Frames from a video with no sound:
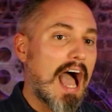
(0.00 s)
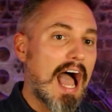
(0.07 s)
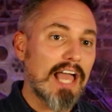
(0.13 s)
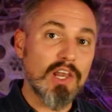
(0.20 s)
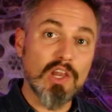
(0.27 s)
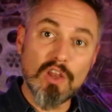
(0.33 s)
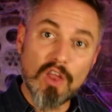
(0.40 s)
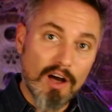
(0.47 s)
I
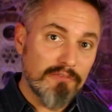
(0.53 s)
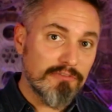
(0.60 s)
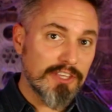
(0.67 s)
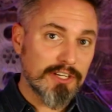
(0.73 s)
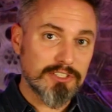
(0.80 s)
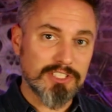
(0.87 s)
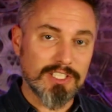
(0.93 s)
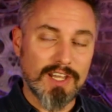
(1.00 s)
love
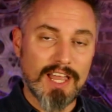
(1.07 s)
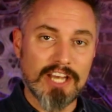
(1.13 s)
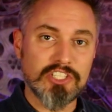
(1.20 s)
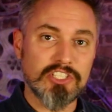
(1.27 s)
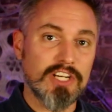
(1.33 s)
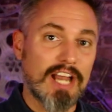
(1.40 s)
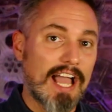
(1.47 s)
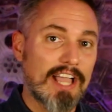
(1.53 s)
their
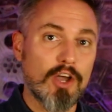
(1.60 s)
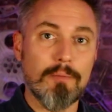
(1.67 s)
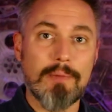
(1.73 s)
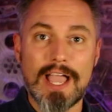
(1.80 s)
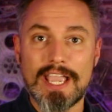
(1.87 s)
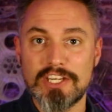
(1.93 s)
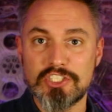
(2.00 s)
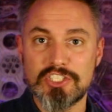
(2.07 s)
selection. I go
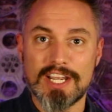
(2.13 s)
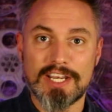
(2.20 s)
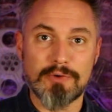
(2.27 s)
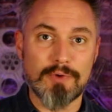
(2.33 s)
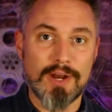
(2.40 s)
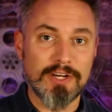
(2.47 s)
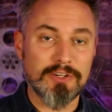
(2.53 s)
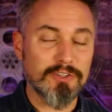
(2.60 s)
back and check
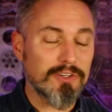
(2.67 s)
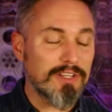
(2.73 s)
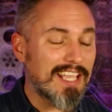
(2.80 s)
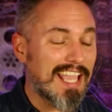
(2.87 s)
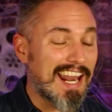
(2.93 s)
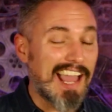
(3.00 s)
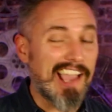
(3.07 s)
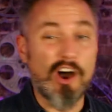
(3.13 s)
it
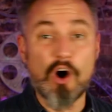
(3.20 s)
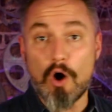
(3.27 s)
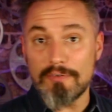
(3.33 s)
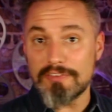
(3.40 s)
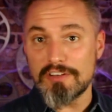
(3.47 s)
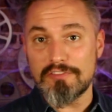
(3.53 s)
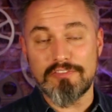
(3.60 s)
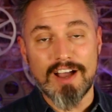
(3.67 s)
regularly, and I
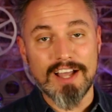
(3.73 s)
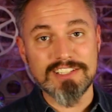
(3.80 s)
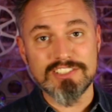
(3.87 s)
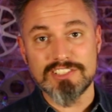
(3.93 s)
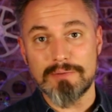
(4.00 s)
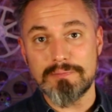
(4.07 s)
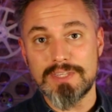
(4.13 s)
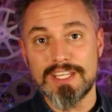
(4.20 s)
often find
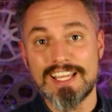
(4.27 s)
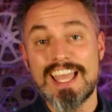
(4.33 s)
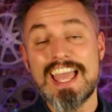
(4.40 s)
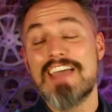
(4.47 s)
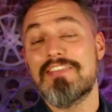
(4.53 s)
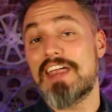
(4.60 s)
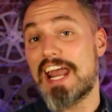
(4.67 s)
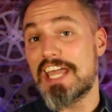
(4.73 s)
something
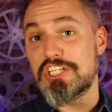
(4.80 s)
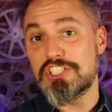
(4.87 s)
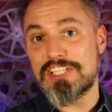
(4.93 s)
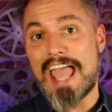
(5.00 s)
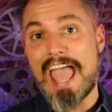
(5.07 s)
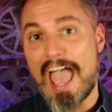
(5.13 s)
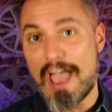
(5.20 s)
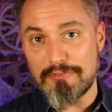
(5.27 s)
that I just
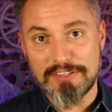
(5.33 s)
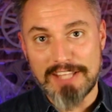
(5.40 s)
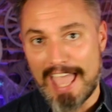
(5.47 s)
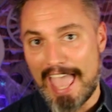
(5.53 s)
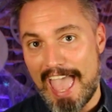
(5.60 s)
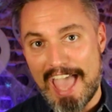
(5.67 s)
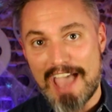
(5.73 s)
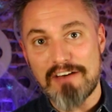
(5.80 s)
have to
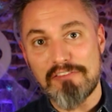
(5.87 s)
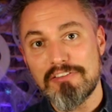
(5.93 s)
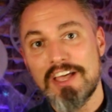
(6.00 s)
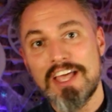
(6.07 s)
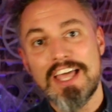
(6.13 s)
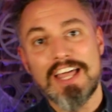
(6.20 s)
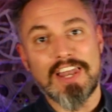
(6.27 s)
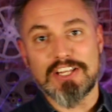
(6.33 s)
have,
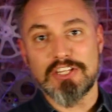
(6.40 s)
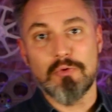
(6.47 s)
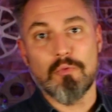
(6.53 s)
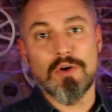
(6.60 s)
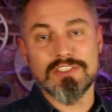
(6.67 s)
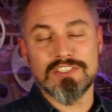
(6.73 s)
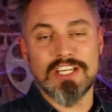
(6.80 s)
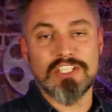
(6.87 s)
like the
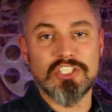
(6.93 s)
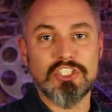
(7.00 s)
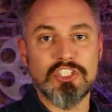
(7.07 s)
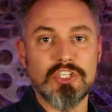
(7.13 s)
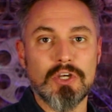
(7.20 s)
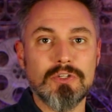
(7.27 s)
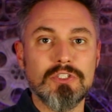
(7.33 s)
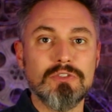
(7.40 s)
ones I just
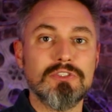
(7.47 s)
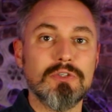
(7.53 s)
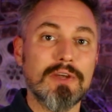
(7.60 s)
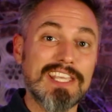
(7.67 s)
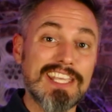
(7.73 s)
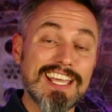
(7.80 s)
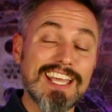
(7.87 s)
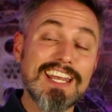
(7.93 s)
showed you. So
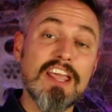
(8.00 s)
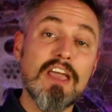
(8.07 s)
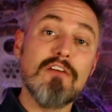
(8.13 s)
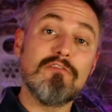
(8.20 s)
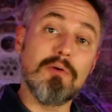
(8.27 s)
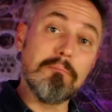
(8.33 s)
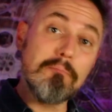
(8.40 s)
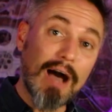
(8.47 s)
again,
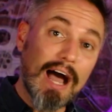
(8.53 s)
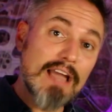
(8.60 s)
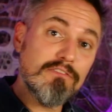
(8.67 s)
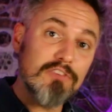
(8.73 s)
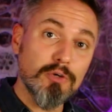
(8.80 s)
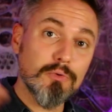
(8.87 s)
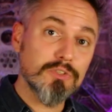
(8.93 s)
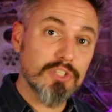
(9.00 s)
for my
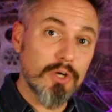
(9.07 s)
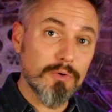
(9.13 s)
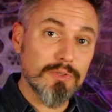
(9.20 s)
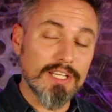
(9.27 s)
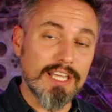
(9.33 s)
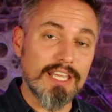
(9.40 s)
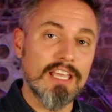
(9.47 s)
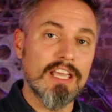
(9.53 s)
viewers
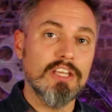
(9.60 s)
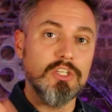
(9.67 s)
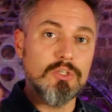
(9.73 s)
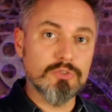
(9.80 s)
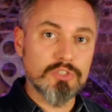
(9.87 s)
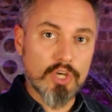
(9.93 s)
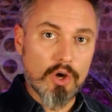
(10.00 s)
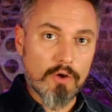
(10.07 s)
only,
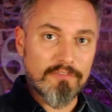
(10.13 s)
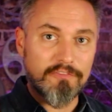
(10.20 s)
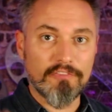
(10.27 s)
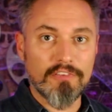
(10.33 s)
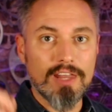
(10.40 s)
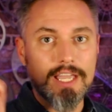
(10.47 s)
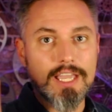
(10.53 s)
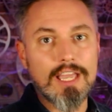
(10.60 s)
use code
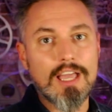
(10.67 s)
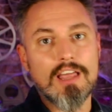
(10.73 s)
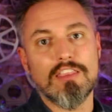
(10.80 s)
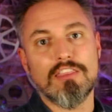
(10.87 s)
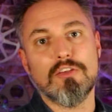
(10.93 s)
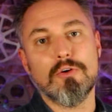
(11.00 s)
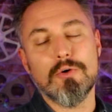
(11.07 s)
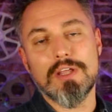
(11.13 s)
flick
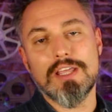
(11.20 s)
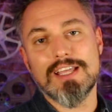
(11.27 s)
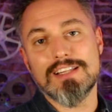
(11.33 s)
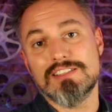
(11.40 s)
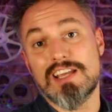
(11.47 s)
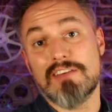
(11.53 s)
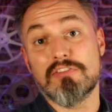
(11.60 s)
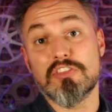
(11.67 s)
thirty
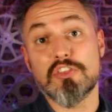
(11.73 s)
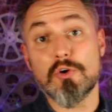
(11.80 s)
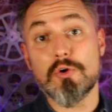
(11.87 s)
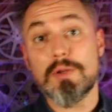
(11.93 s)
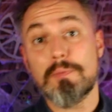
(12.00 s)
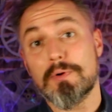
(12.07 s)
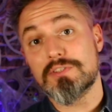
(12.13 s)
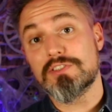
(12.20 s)
and save
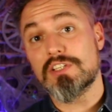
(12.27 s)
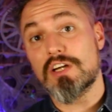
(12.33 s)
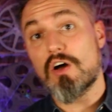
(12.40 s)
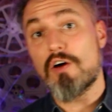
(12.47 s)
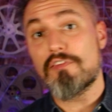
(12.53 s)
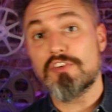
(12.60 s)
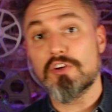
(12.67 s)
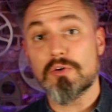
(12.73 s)
thirty percent
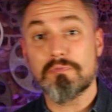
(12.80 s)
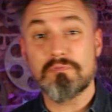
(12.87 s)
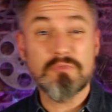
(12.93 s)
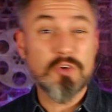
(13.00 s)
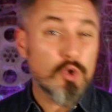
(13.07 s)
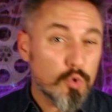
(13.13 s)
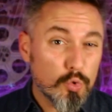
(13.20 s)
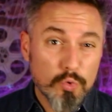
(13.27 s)
off your
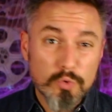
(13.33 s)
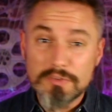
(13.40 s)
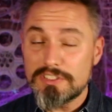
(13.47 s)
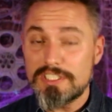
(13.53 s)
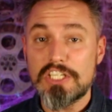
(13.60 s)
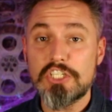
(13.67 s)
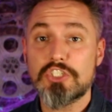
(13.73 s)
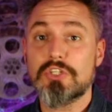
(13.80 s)
cool
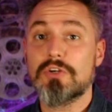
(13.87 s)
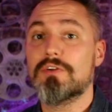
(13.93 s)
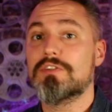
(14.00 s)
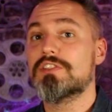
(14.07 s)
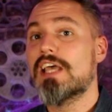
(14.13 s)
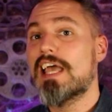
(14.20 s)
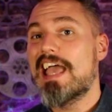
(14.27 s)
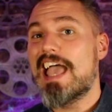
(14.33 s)

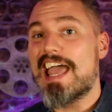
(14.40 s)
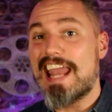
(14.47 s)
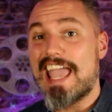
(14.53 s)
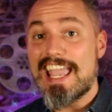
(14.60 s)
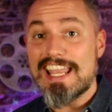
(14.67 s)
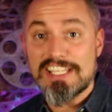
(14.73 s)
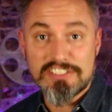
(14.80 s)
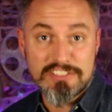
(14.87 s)
t-shirts at
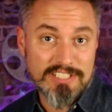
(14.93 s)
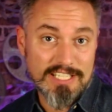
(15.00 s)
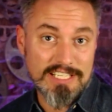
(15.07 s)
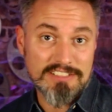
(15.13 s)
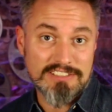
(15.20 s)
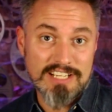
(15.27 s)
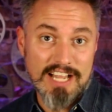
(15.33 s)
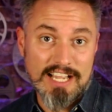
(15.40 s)
eighties
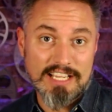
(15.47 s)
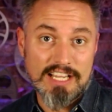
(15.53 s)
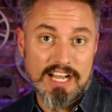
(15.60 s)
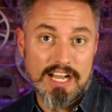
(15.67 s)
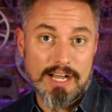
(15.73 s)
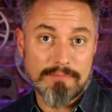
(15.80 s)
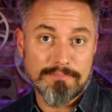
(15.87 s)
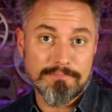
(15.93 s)
tees dot
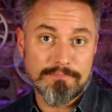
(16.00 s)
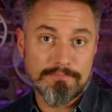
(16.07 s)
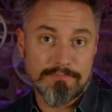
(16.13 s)
com.